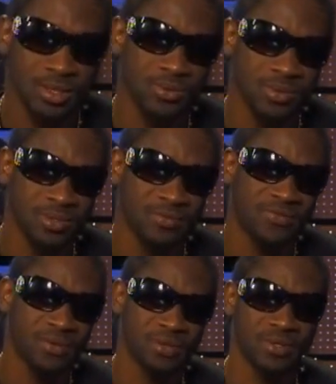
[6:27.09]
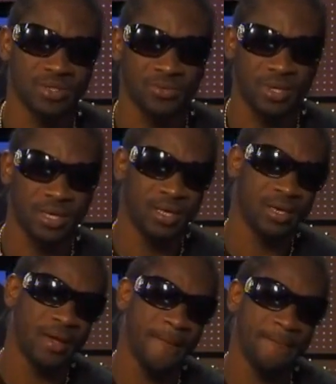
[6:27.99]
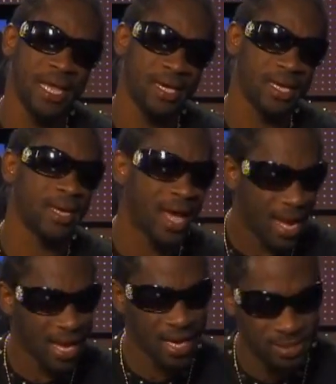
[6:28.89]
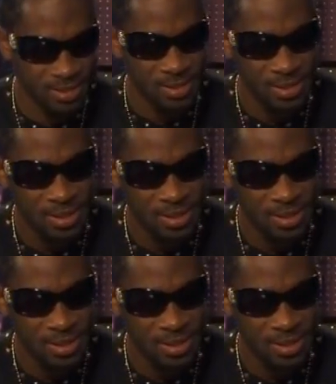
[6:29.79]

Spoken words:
2004, it was really making alliance.